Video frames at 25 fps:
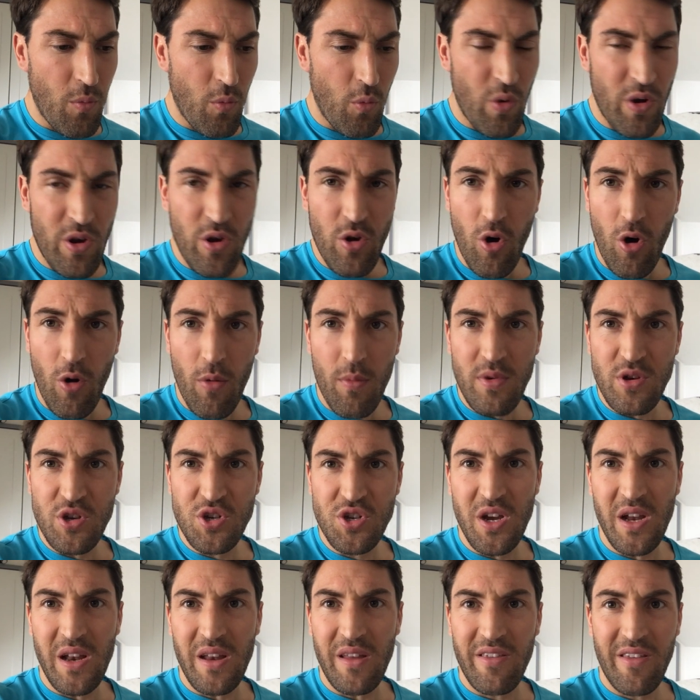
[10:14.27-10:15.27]
We're not a
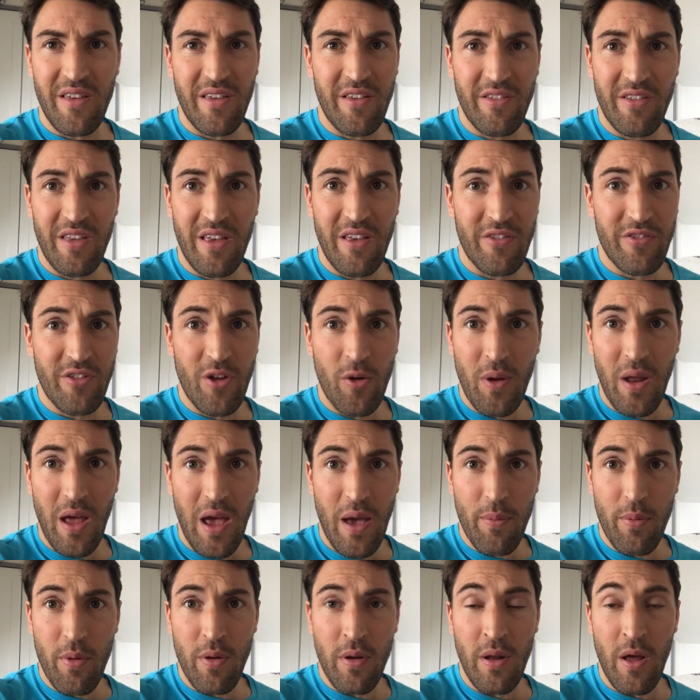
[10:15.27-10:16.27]
machine. These things don't
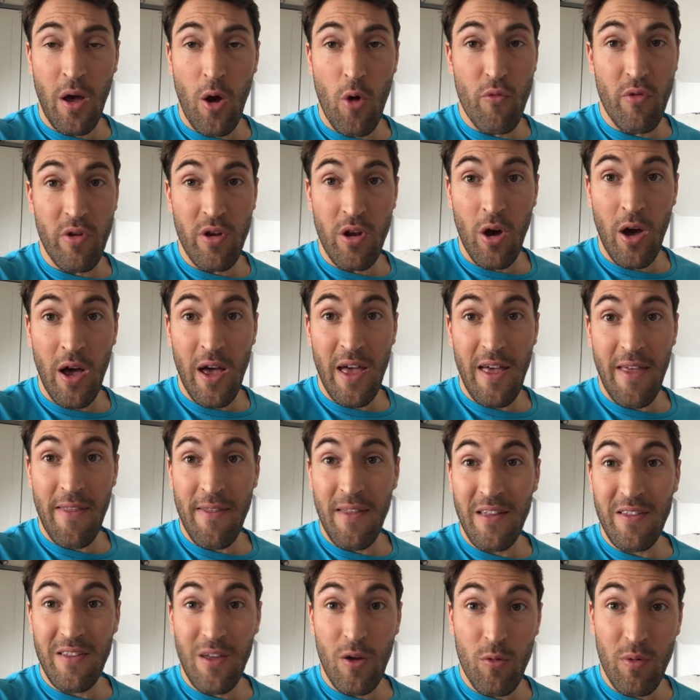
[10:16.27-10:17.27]
happen overnight
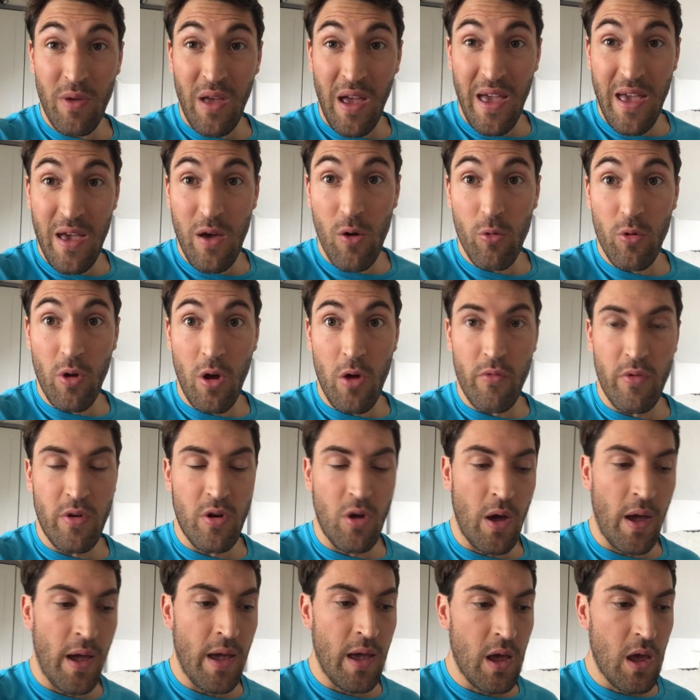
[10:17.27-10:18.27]
and they don't get healed
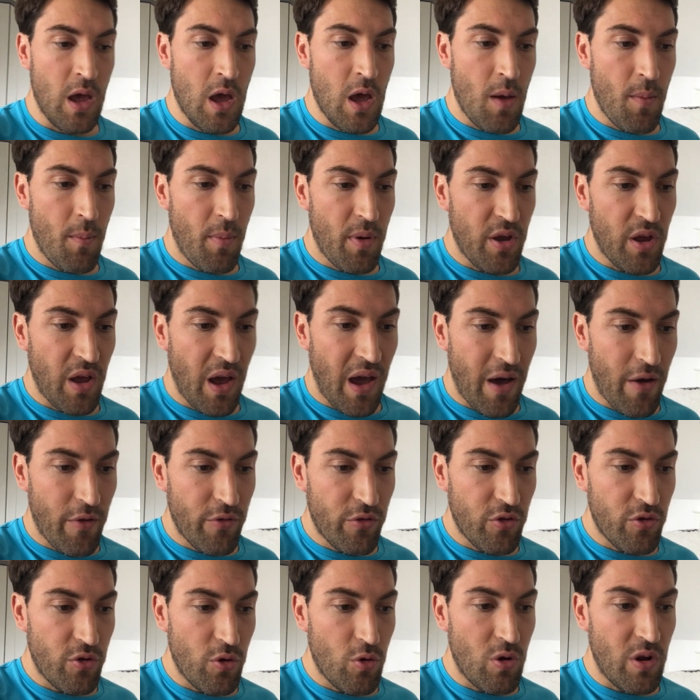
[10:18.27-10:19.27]
overnight. But you
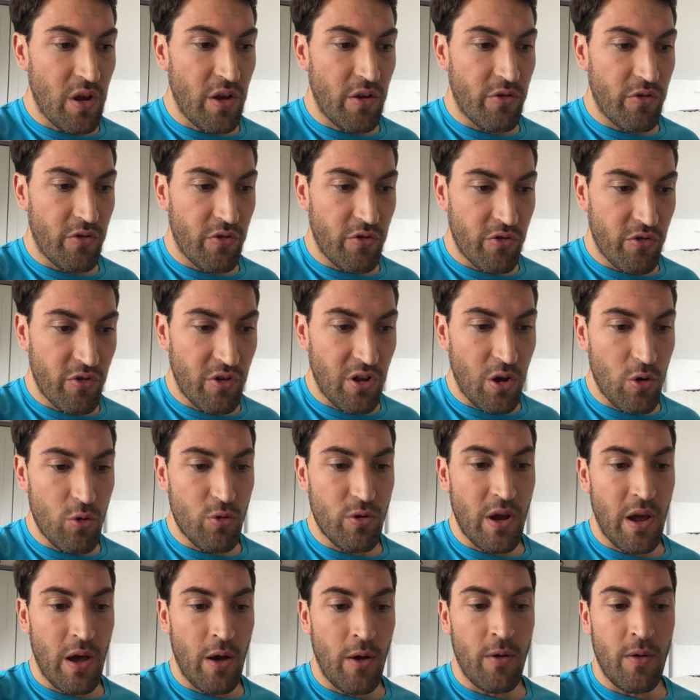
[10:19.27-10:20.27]
have to do this. Slow
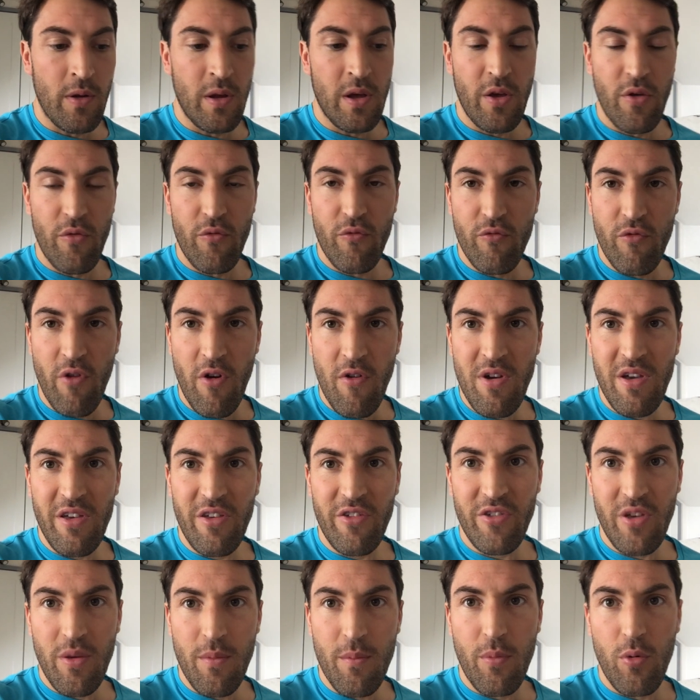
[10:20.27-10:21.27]
down. Very
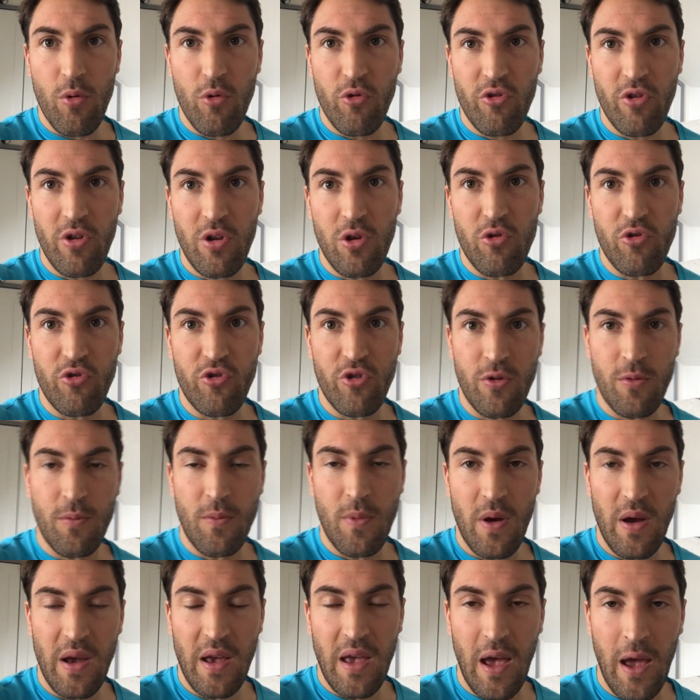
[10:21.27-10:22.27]
simple solution,
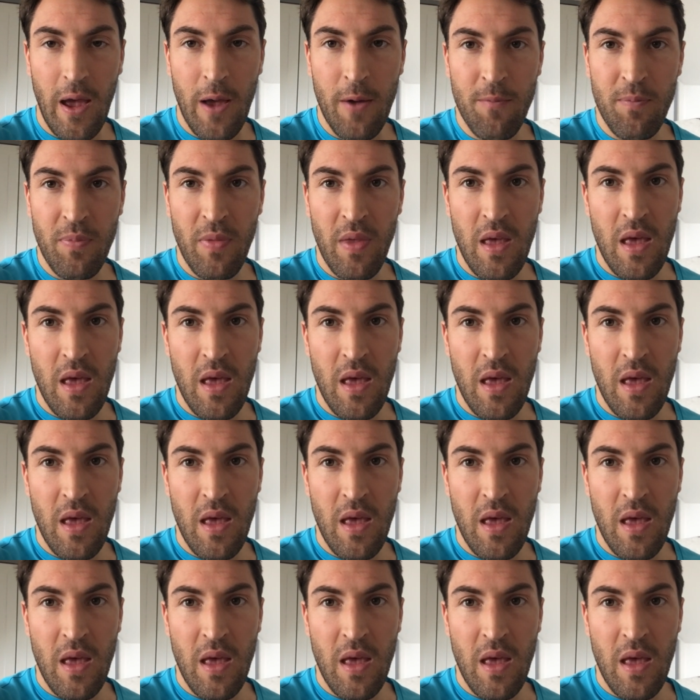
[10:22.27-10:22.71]
okay?